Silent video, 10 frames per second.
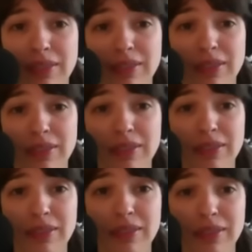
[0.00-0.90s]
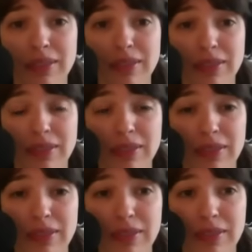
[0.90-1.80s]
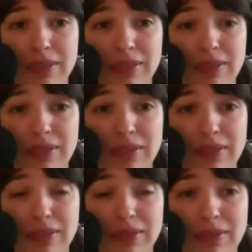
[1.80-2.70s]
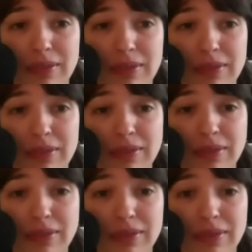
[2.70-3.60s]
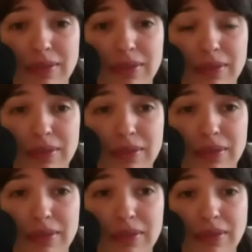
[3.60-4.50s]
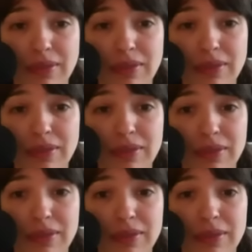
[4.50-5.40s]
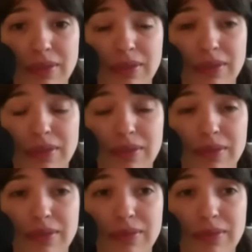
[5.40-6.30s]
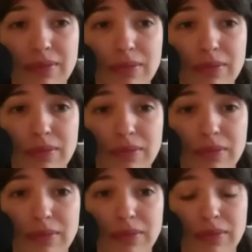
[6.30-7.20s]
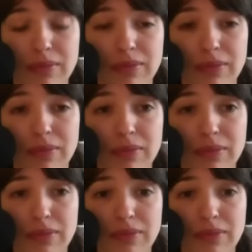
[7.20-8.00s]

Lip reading: (silent)